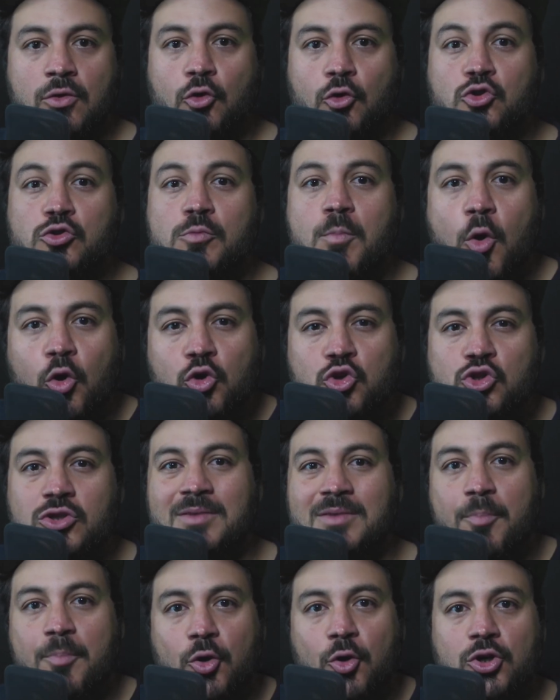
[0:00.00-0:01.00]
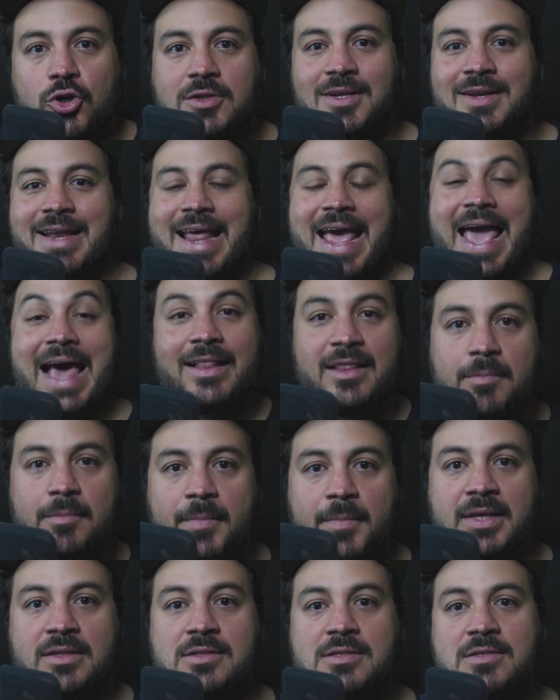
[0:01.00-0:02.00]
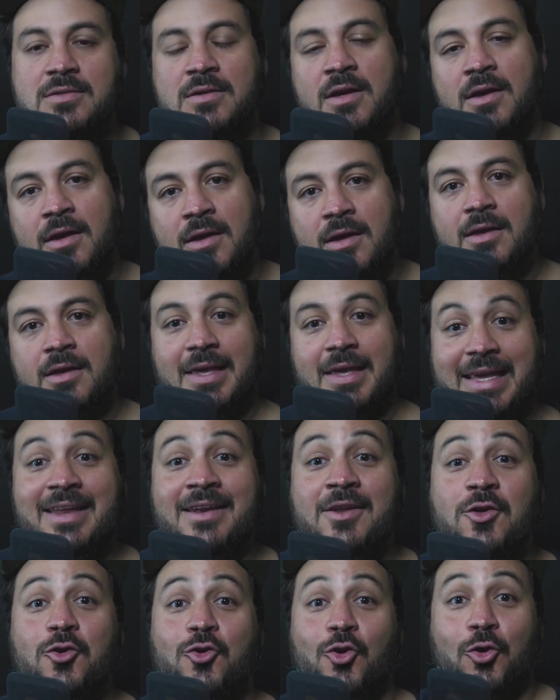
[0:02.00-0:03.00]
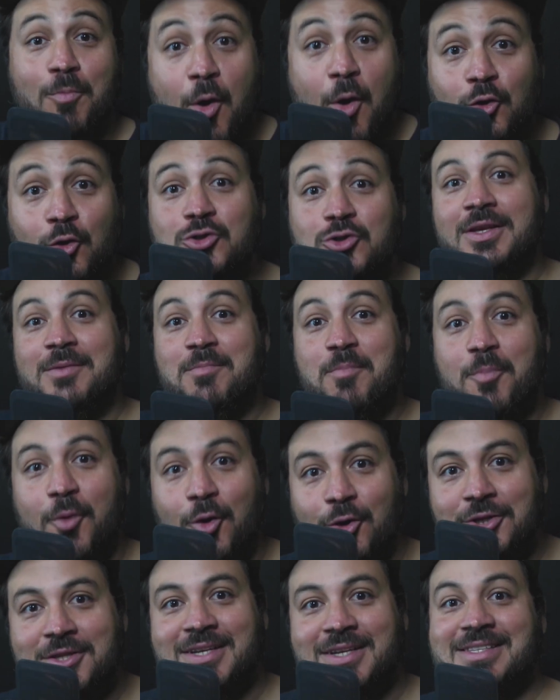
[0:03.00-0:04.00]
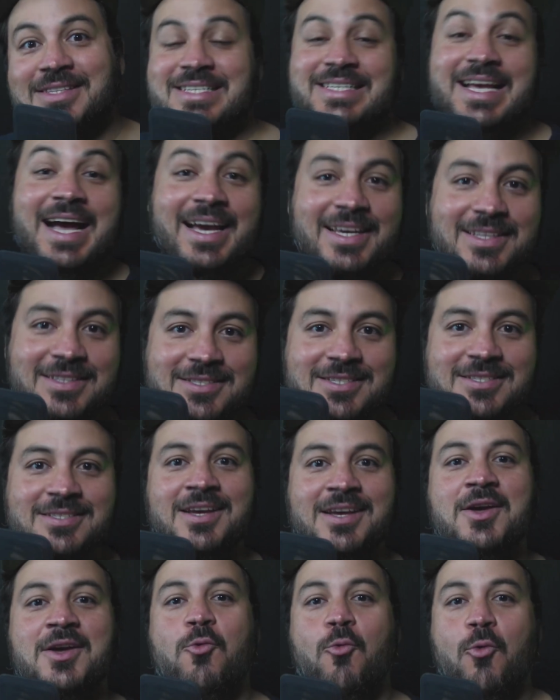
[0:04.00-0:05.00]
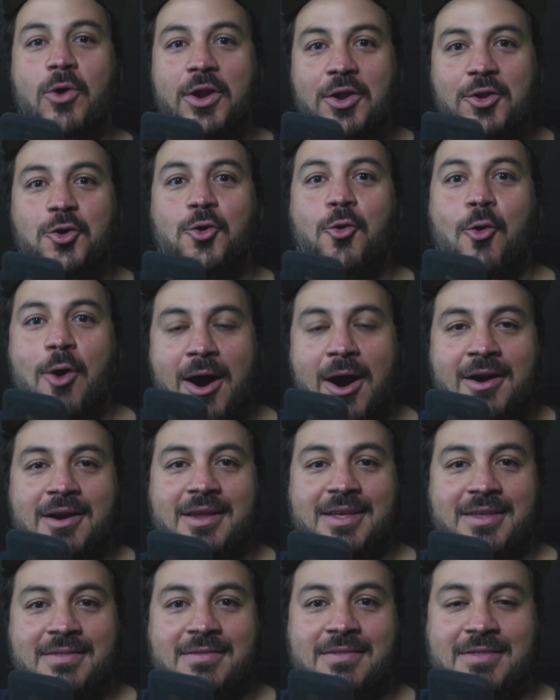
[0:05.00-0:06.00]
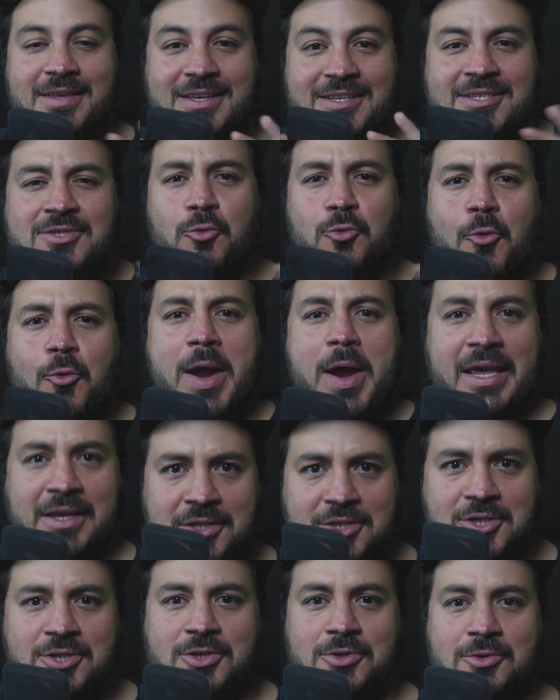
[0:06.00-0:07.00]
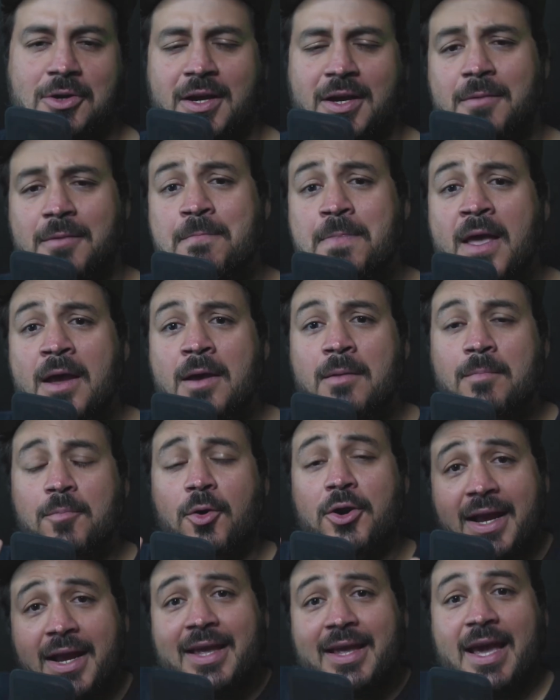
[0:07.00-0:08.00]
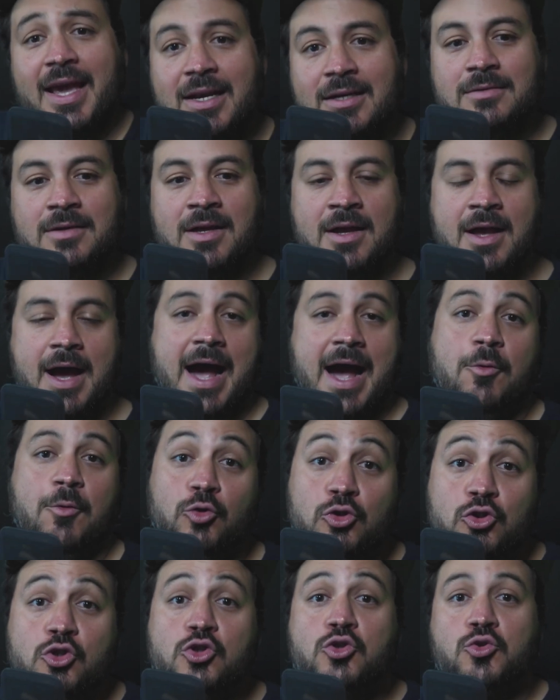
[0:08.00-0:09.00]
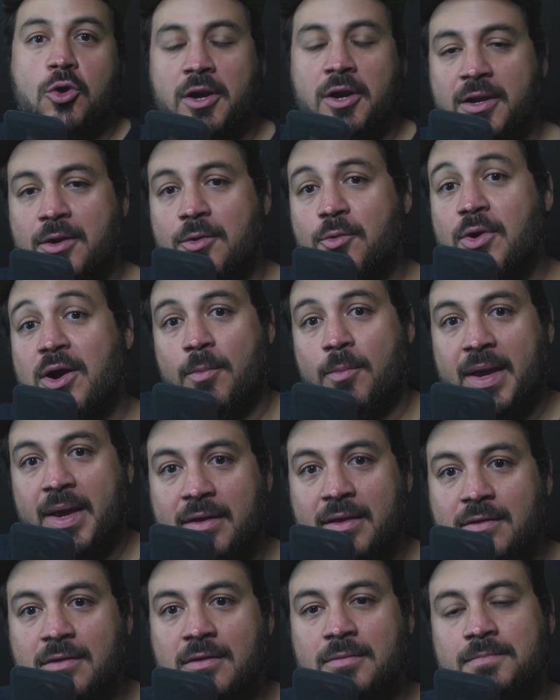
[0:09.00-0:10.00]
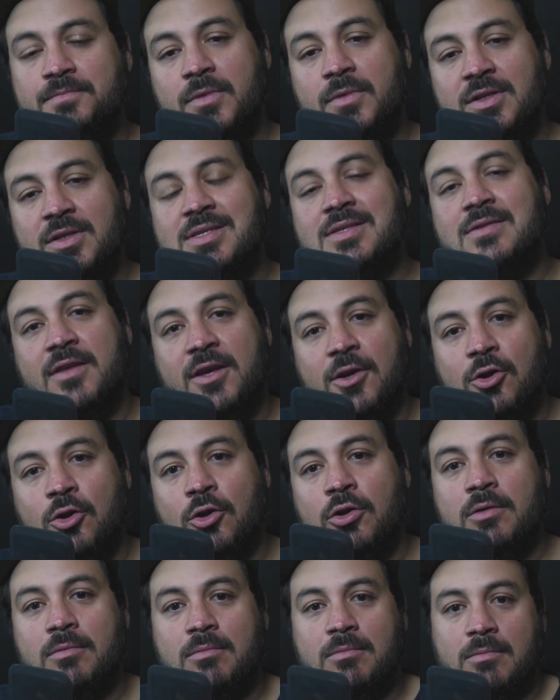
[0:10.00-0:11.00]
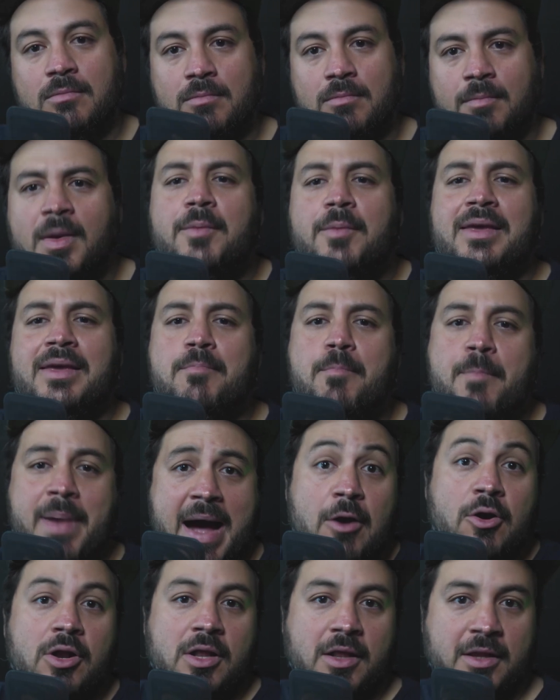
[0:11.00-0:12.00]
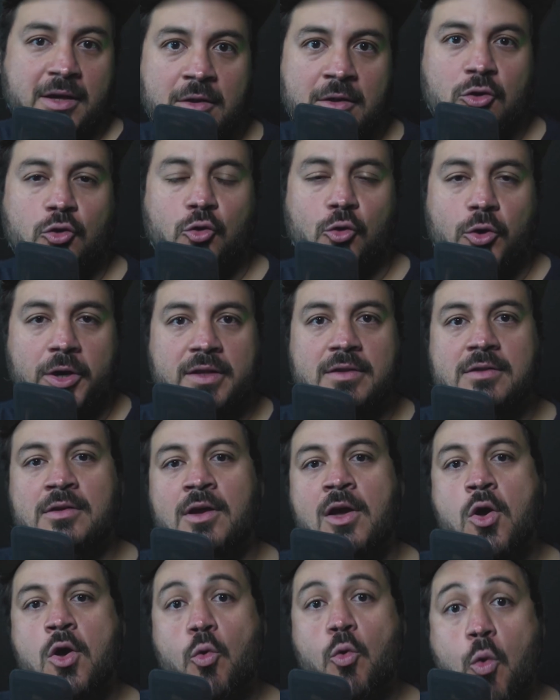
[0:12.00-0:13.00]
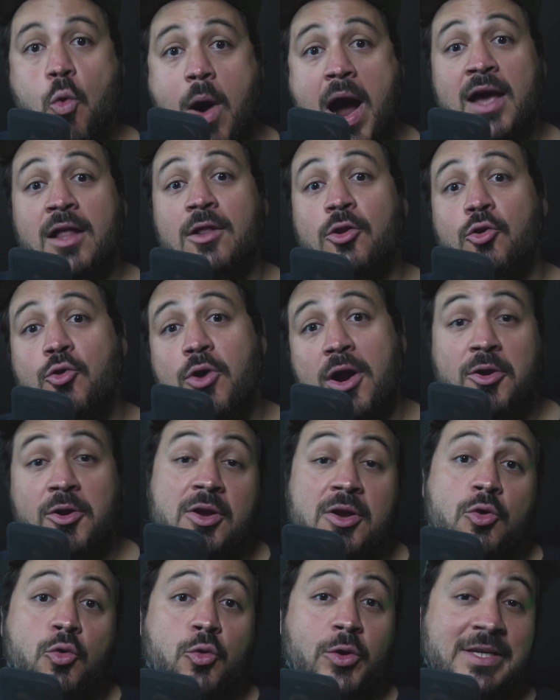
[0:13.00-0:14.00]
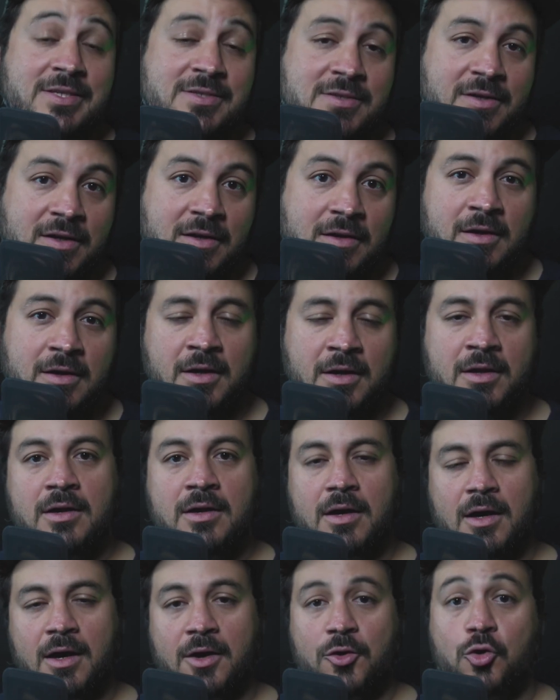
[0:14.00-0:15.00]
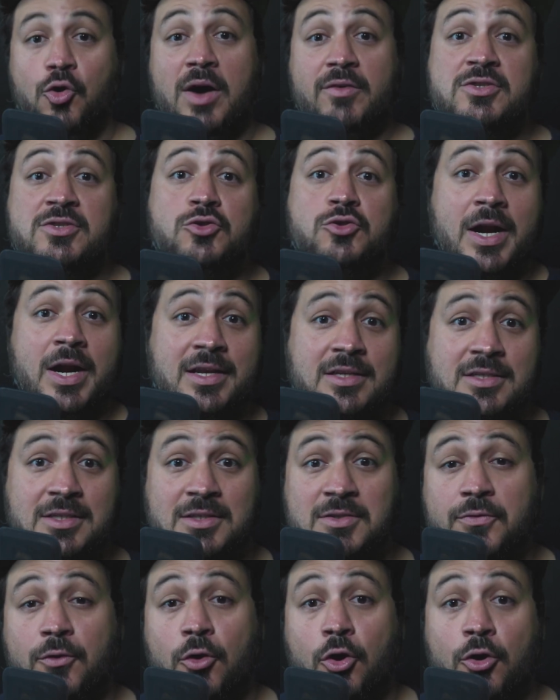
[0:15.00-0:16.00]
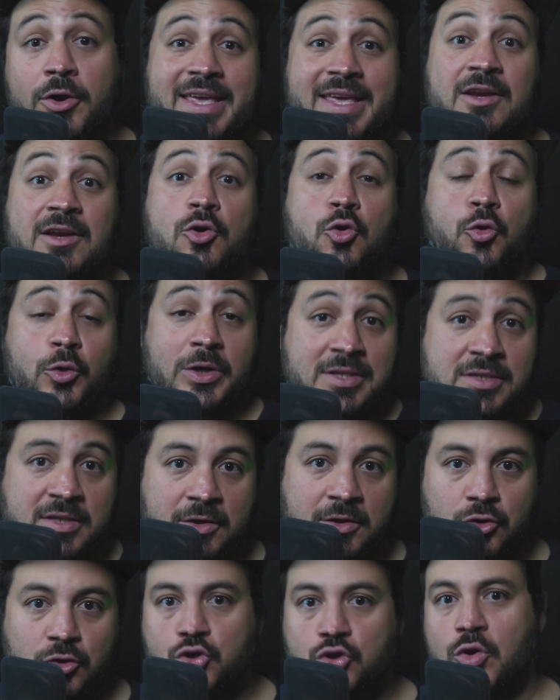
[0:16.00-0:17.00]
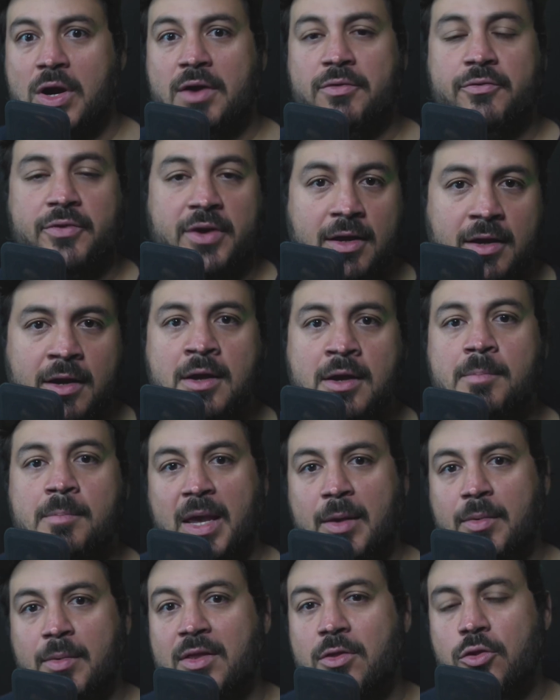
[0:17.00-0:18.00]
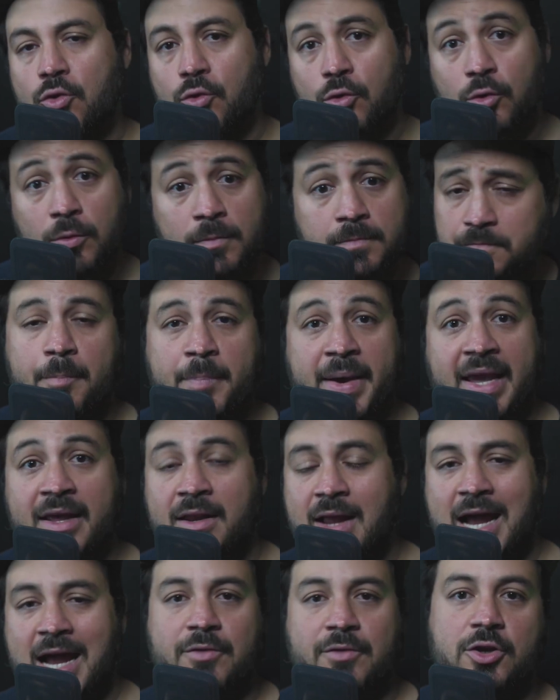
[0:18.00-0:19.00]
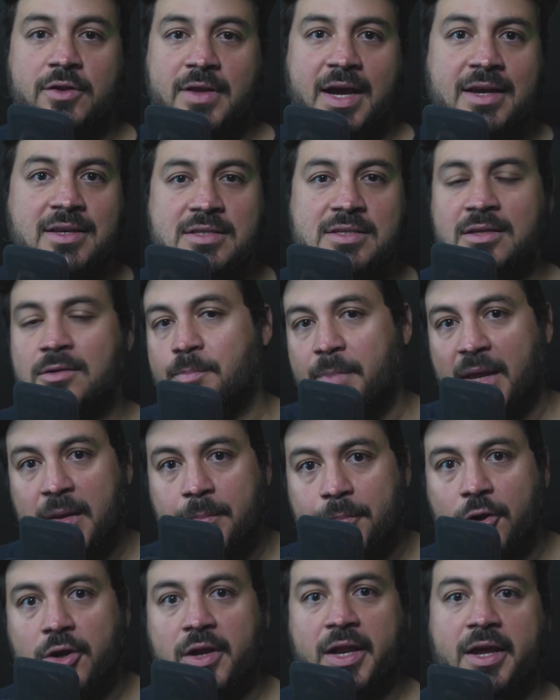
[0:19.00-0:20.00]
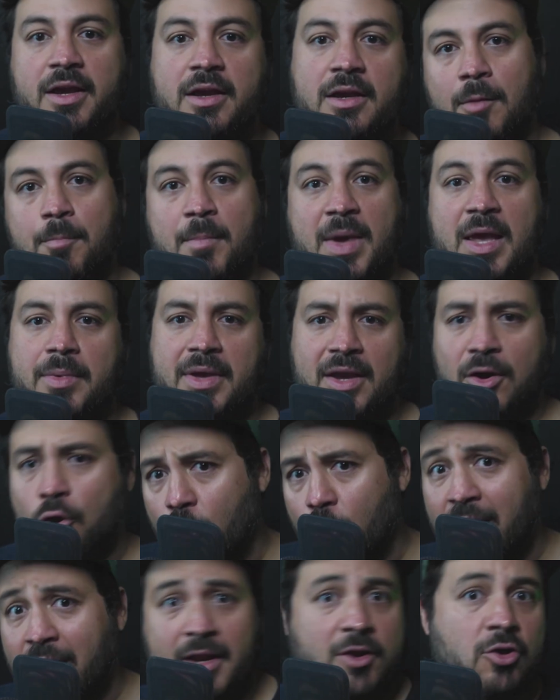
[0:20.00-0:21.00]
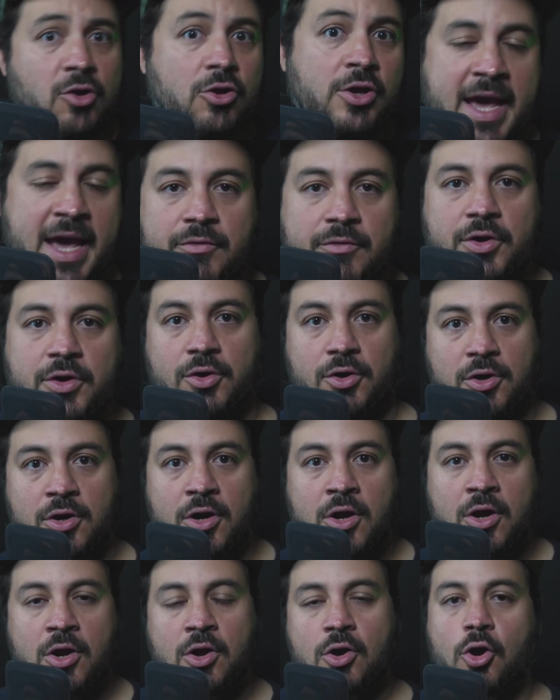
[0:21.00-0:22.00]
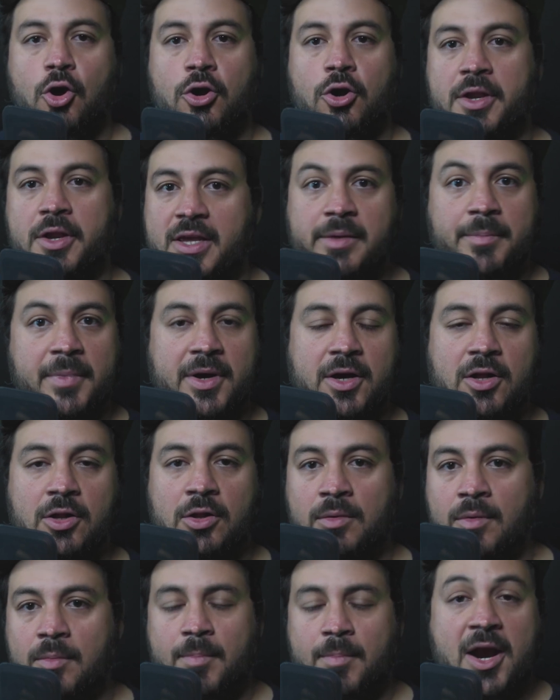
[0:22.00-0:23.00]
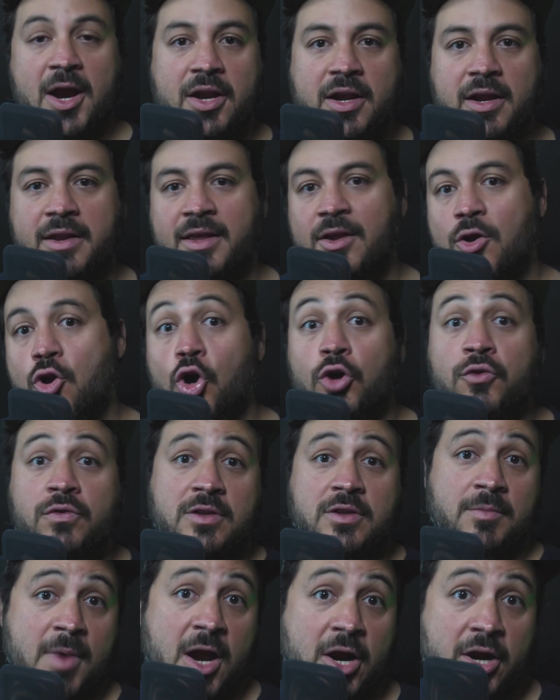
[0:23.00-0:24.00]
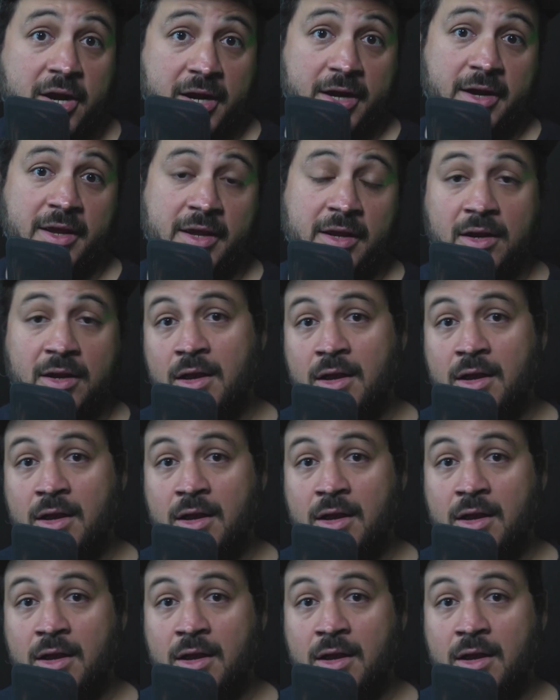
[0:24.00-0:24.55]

most important elements in your most important sites when you are in this range, okay? But again, I would strongly recommend still maybe in parallel do it while you are increasing. You have strategies for increasing your traffic, maybe through paid advertising, pay-per-click, maybe going a little heavier on email marketing, content marketing,